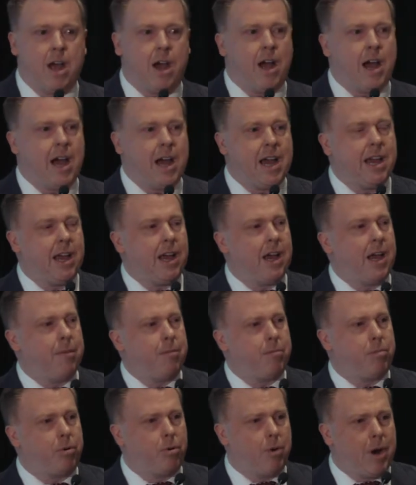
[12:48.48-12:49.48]
I
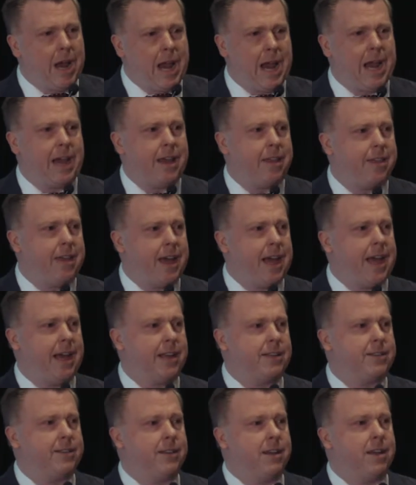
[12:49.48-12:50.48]
pray
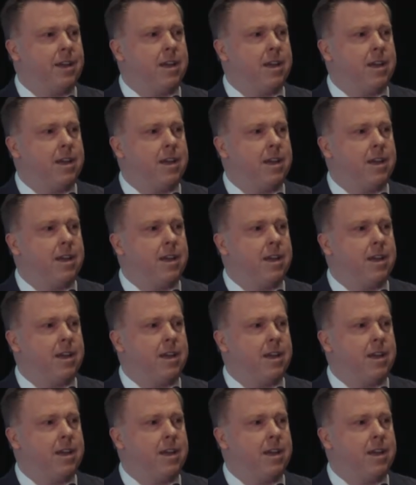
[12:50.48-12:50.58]
that